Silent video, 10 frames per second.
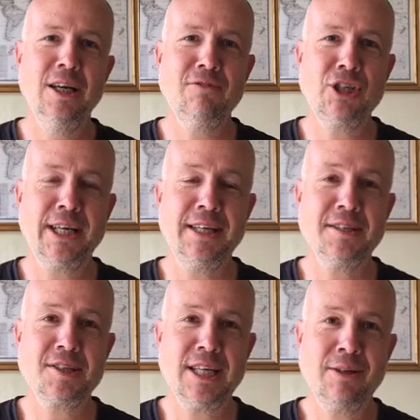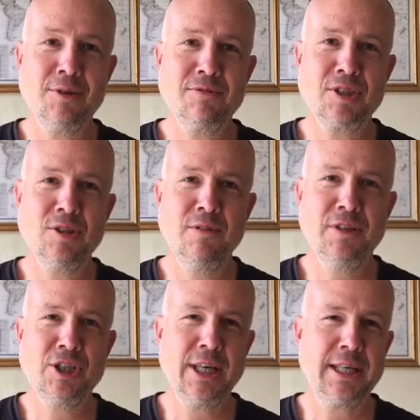of checking the sound of
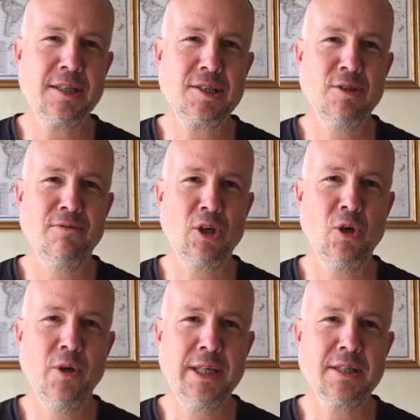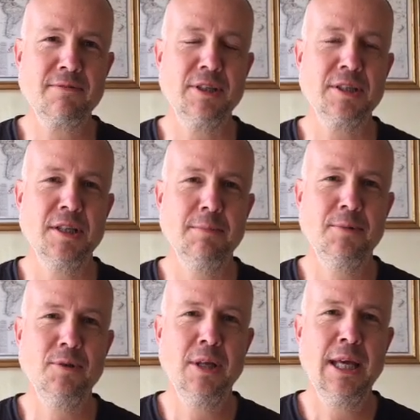silver, checking silver coins, for
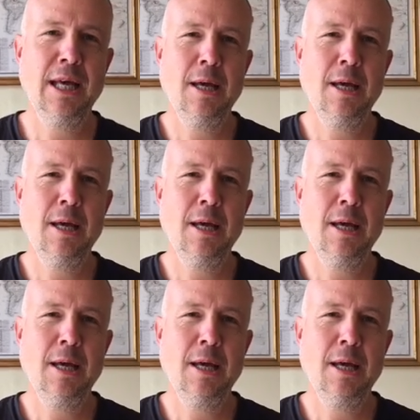example.